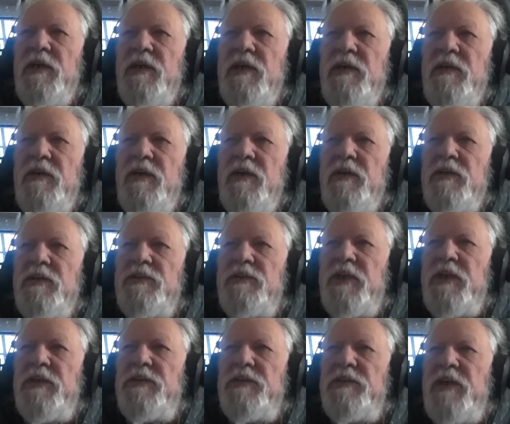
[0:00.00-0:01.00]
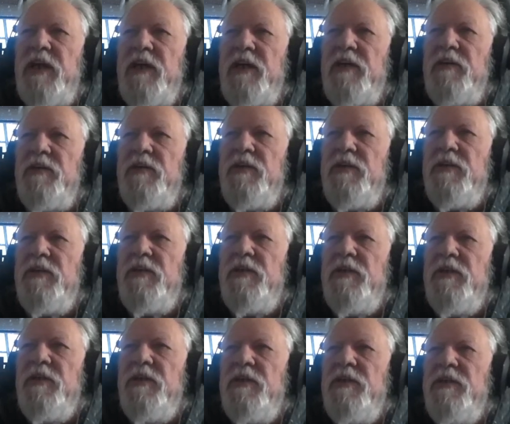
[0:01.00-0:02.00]
It looks like it's got
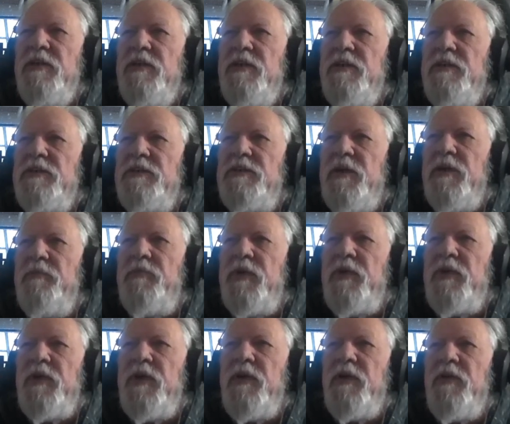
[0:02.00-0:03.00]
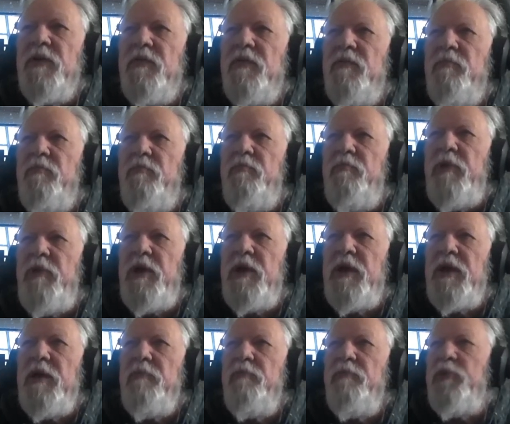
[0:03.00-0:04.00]
something there that's being
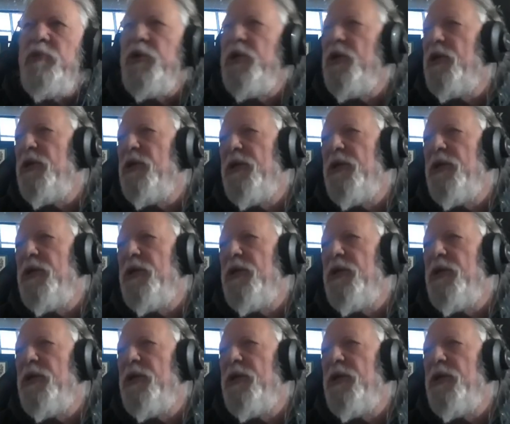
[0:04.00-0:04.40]
inputted.